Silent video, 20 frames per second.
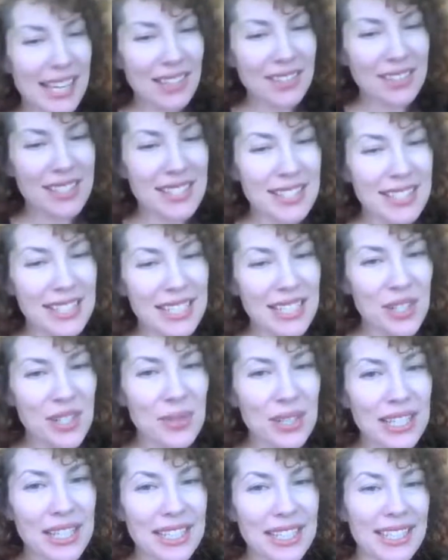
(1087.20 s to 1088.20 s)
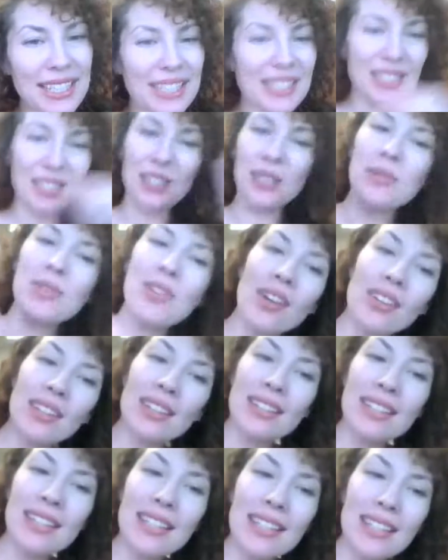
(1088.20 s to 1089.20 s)
out the scenery. You're doing all the
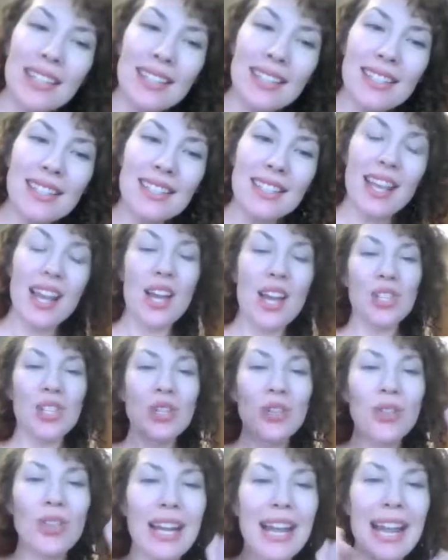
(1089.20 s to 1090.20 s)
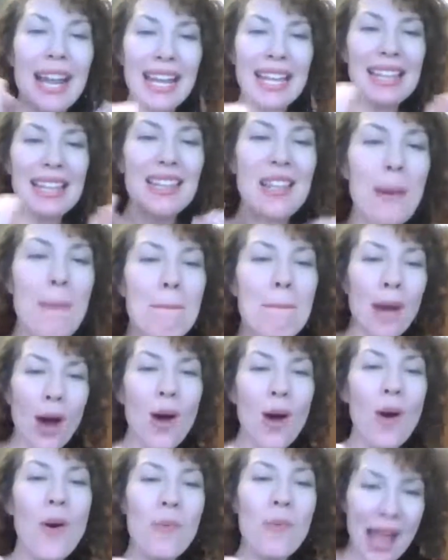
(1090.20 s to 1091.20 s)
things. You're in the
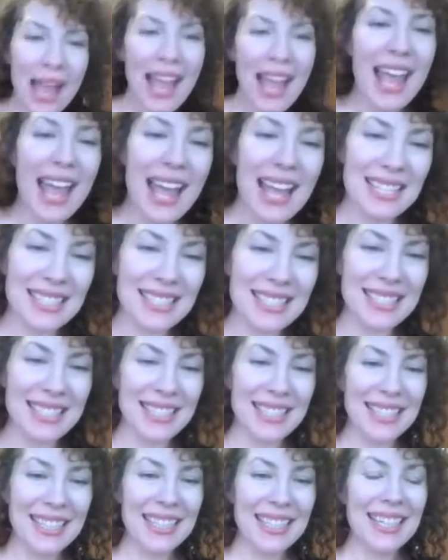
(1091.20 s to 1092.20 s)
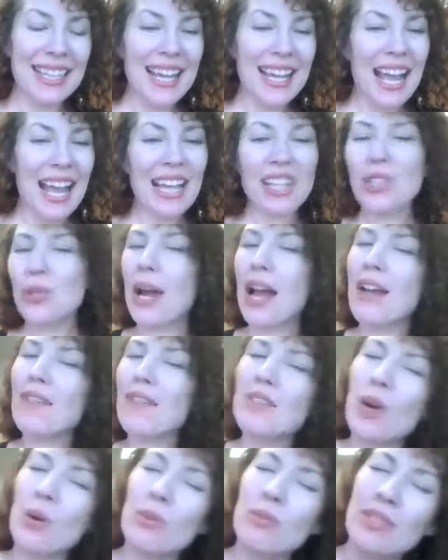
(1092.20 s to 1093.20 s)
moment. You have
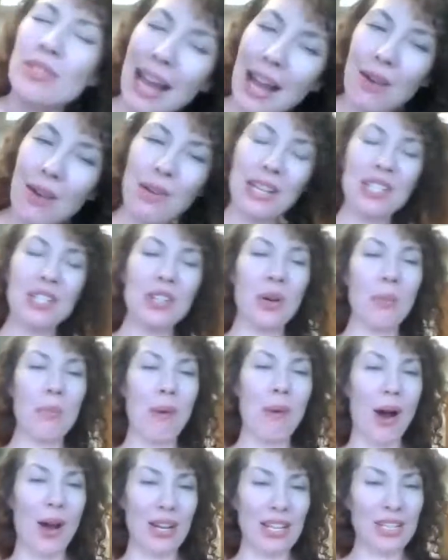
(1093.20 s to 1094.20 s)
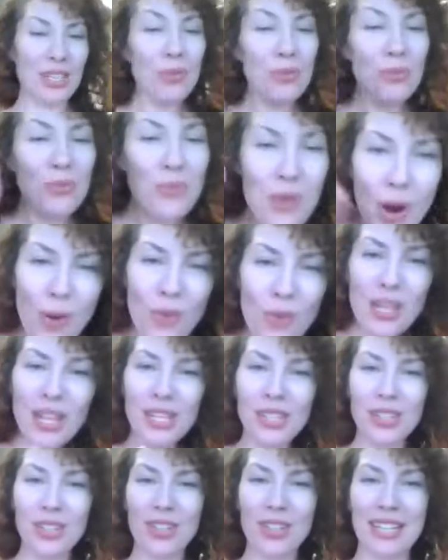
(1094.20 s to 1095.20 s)
no doubt in your body. You know
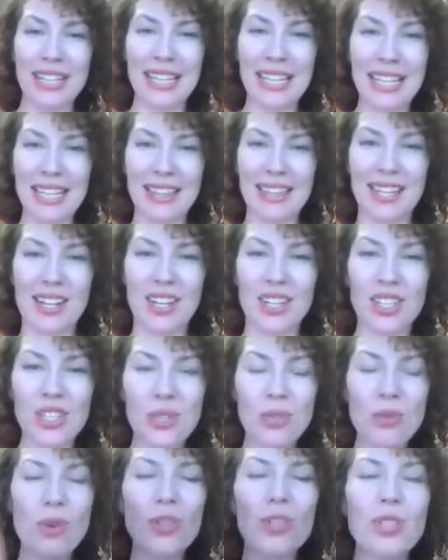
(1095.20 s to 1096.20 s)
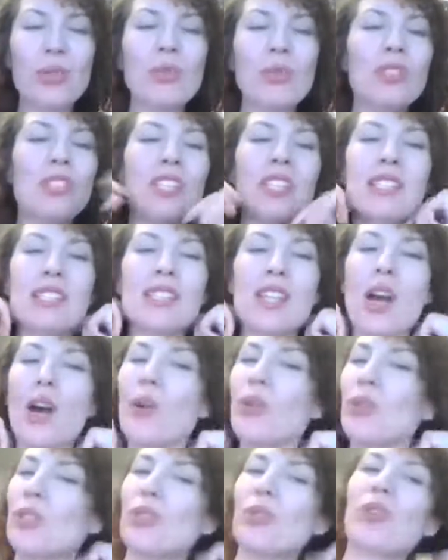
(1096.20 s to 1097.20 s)
that you're going to get there. You just
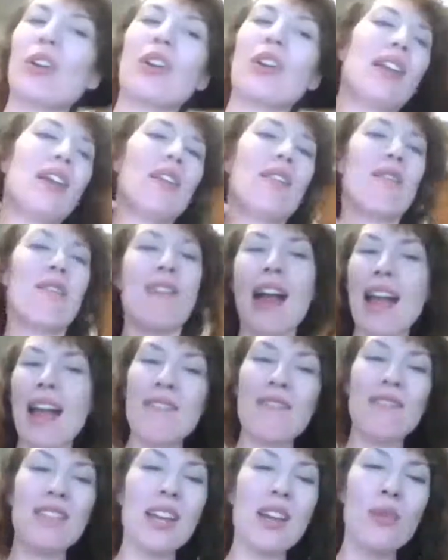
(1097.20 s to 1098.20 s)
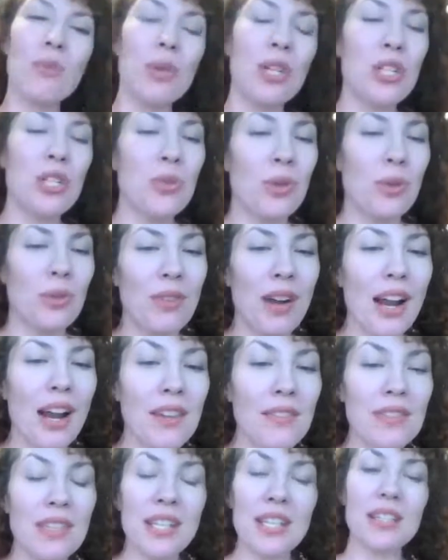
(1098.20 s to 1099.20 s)
know you're going to arrive there. When you
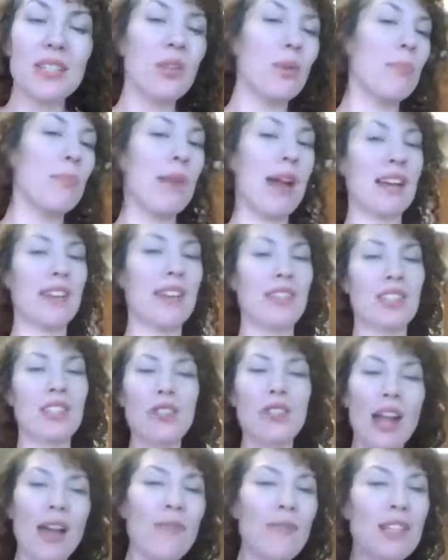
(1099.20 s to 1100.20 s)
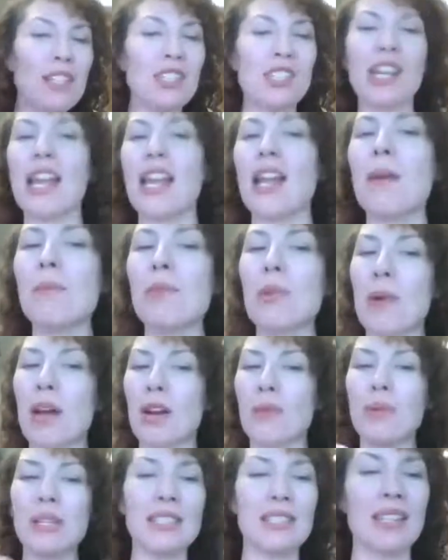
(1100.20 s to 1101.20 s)
arrive there, no matter the traffic jam, no
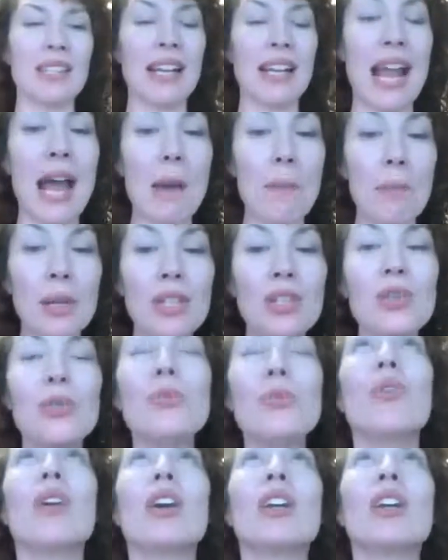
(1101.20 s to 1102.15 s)
matter what's going to happen, you